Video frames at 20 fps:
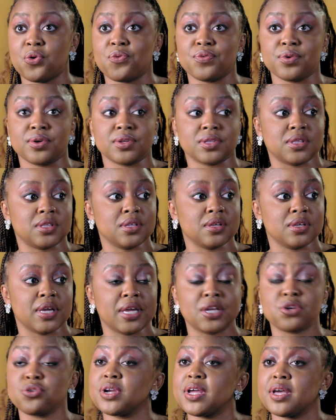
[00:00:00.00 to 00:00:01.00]
over
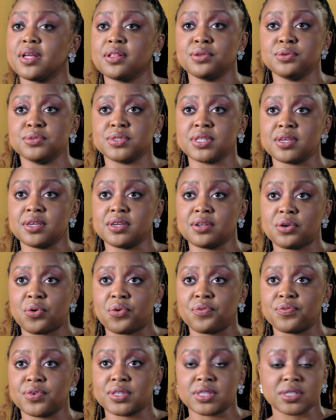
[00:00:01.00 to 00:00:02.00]
the internet losing it
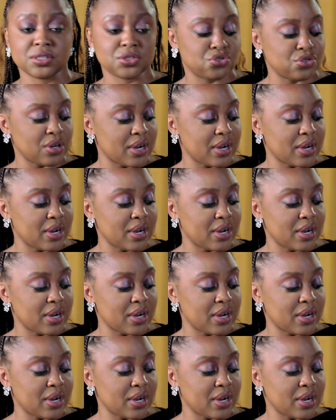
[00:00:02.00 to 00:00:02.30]
over this